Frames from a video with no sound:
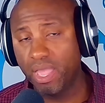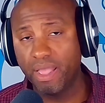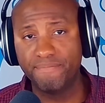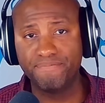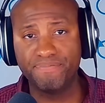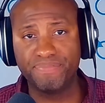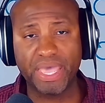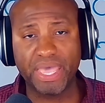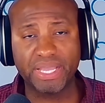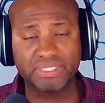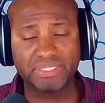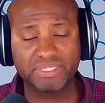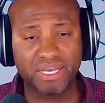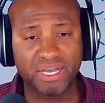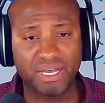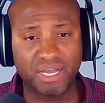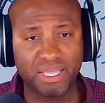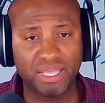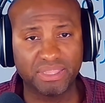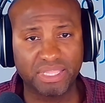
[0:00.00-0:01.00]
that
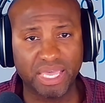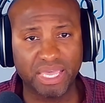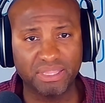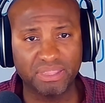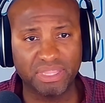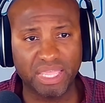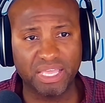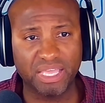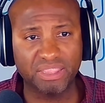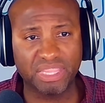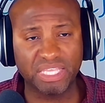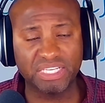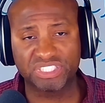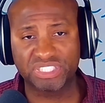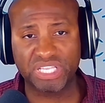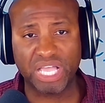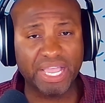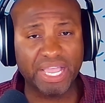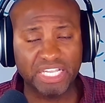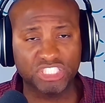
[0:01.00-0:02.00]
that
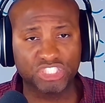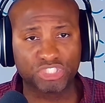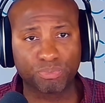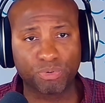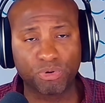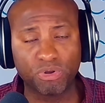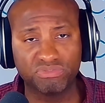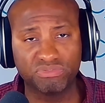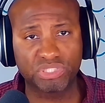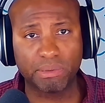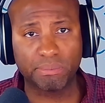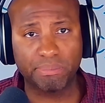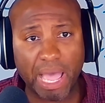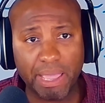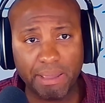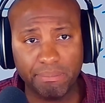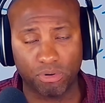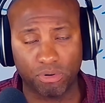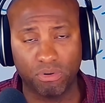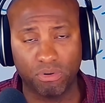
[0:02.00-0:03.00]
science proves the Bible.